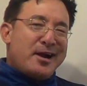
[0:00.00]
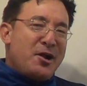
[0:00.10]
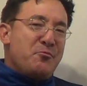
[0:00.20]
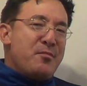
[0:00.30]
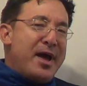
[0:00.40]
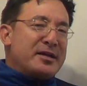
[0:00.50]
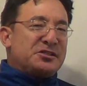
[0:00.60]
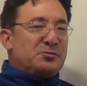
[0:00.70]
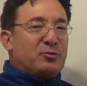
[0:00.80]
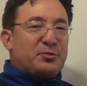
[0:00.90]
I
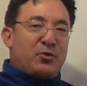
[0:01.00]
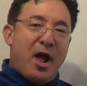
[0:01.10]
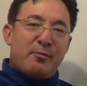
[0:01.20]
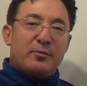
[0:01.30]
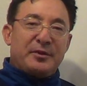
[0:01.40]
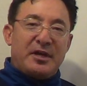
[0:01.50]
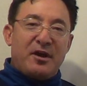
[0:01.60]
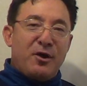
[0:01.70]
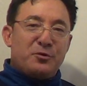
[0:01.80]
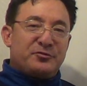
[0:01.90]
imagine we'll probably
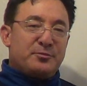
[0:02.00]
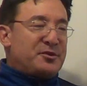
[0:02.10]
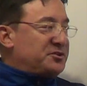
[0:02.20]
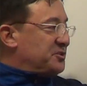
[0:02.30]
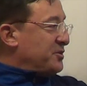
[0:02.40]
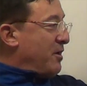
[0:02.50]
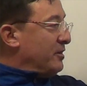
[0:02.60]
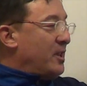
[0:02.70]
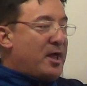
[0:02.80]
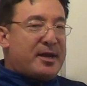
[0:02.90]
go from the
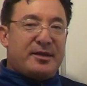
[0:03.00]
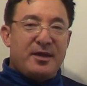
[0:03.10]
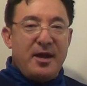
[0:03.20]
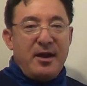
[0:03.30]
start line